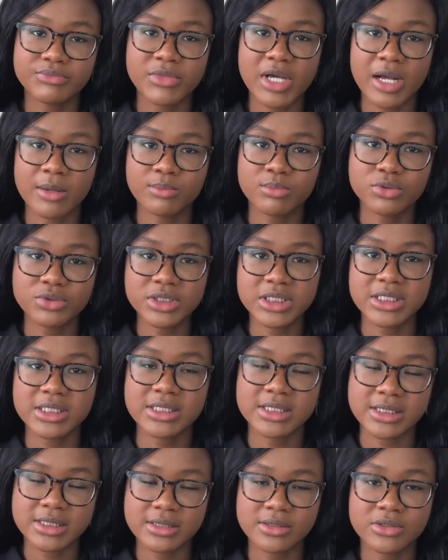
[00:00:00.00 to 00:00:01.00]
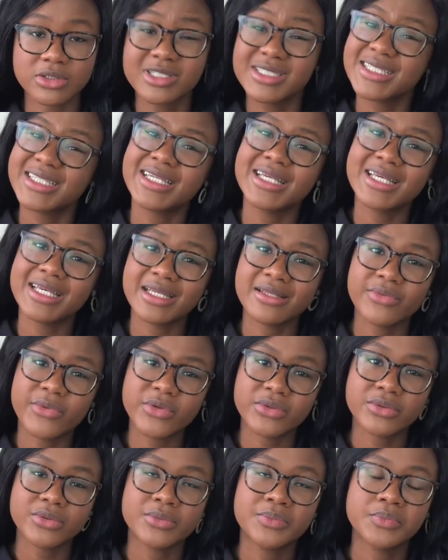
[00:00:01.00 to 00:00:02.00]
I'll put the link in
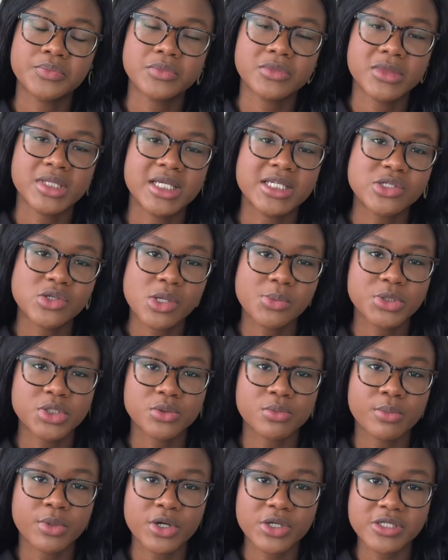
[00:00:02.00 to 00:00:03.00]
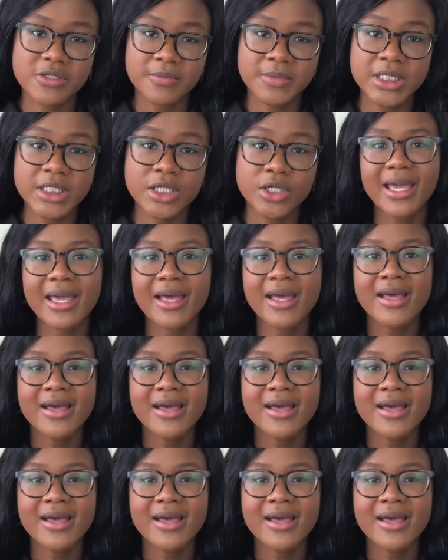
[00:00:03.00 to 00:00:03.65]
the description box below.